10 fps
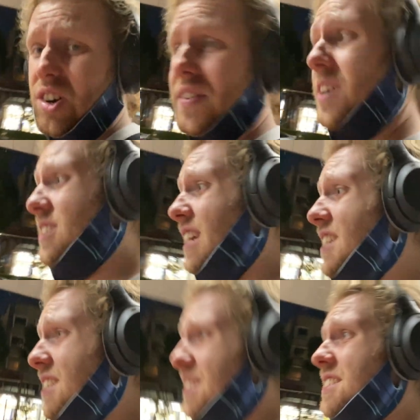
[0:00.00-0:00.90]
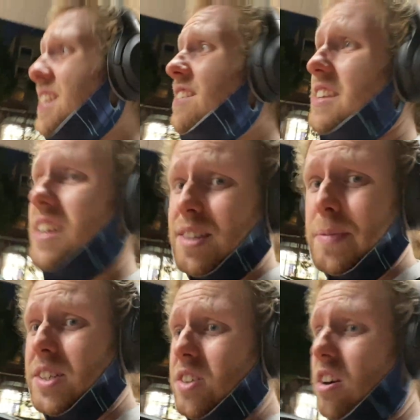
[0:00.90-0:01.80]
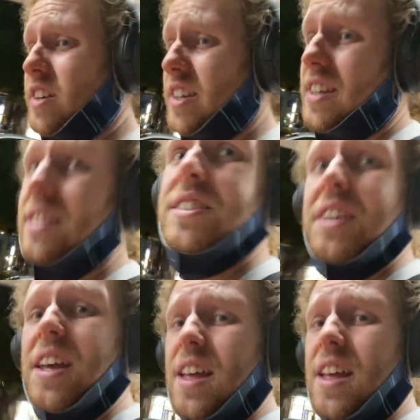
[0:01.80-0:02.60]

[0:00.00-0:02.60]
of it because it isn't as near and dear to me as Harry is,